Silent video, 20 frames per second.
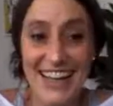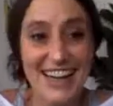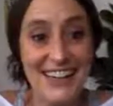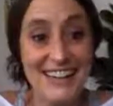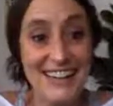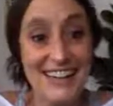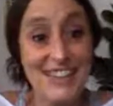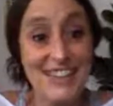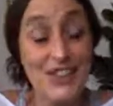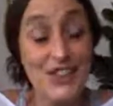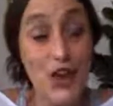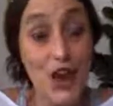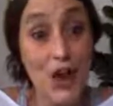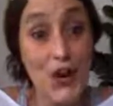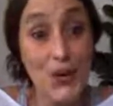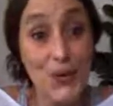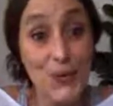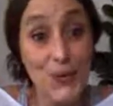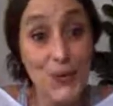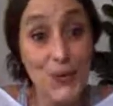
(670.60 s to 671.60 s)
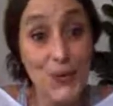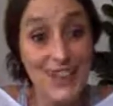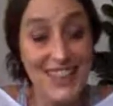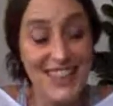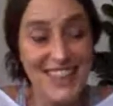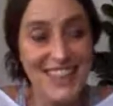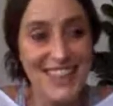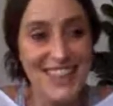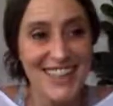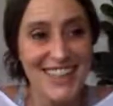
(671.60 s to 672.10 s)
that has its
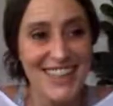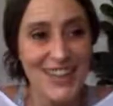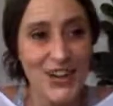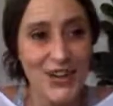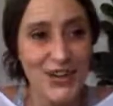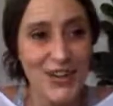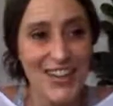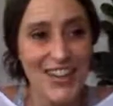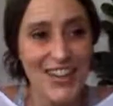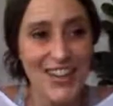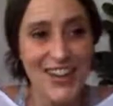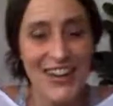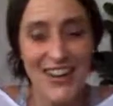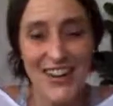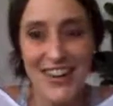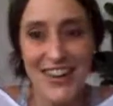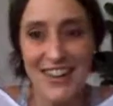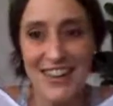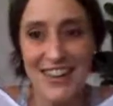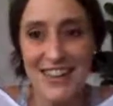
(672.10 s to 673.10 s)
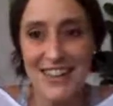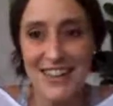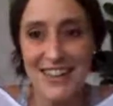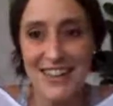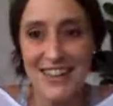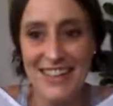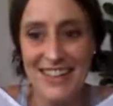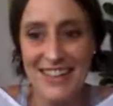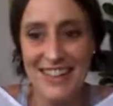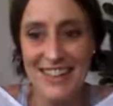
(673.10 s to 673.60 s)
own thing going
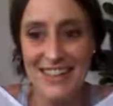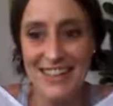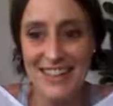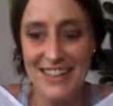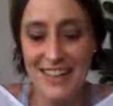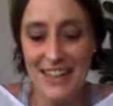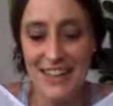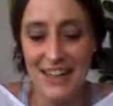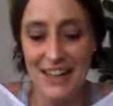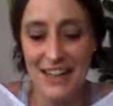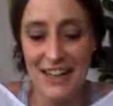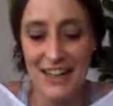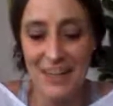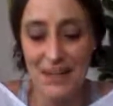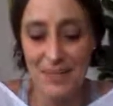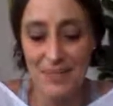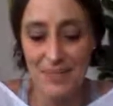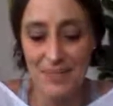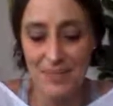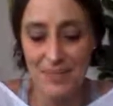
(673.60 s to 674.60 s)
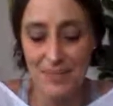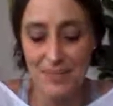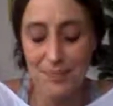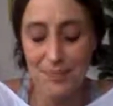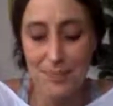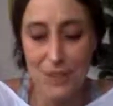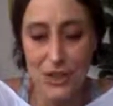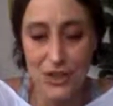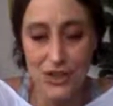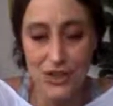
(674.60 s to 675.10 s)
on in
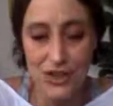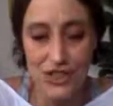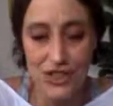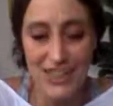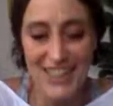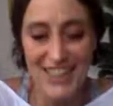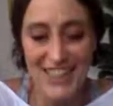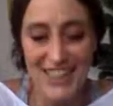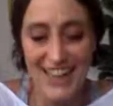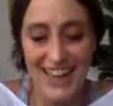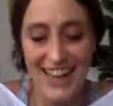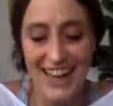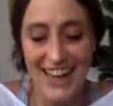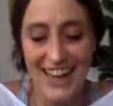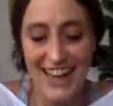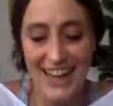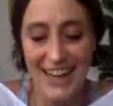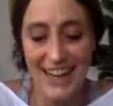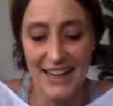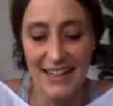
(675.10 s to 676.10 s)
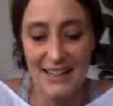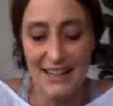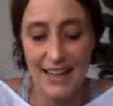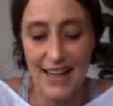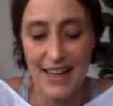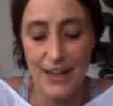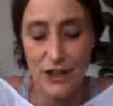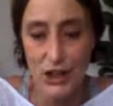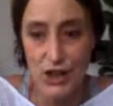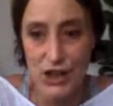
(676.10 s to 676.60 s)
merging
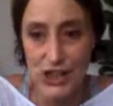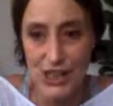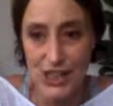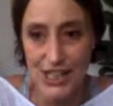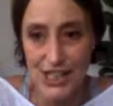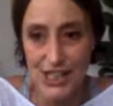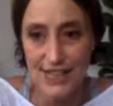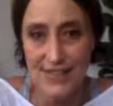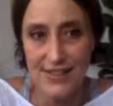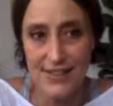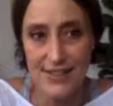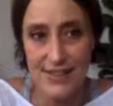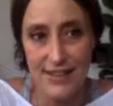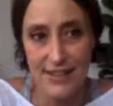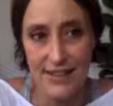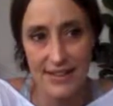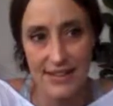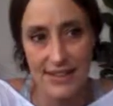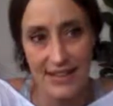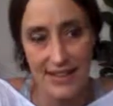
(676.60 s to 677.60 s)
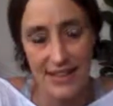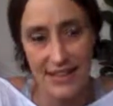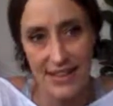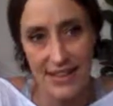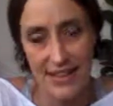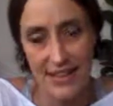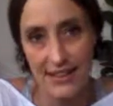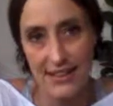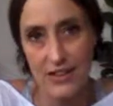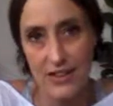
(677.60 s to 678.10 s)
and energies
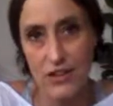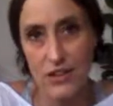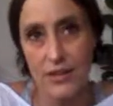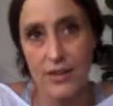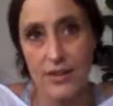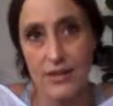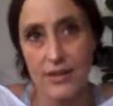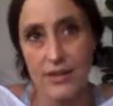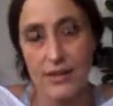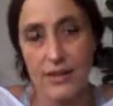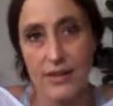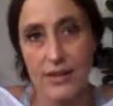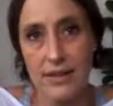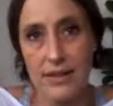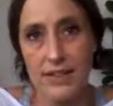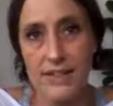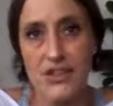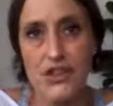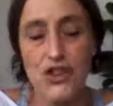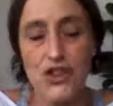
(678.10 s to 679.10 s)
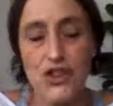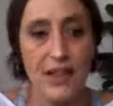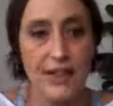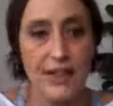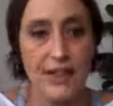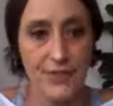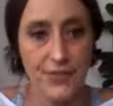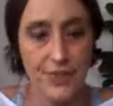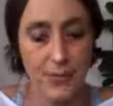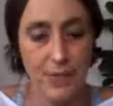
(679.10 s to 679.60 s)
and this
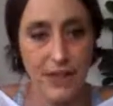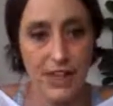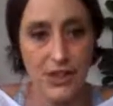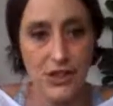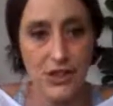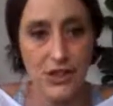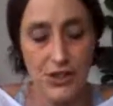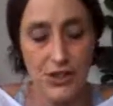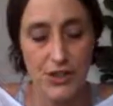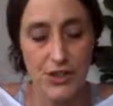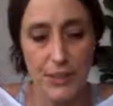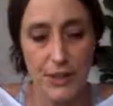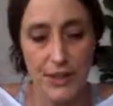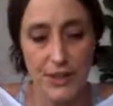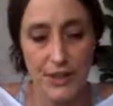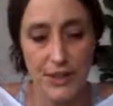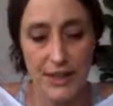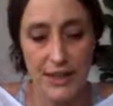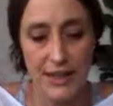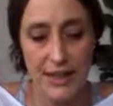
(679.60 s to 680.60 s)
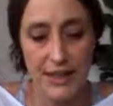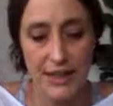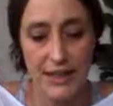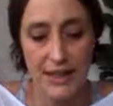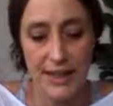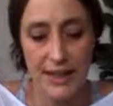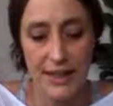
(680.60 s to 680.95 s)
transformational period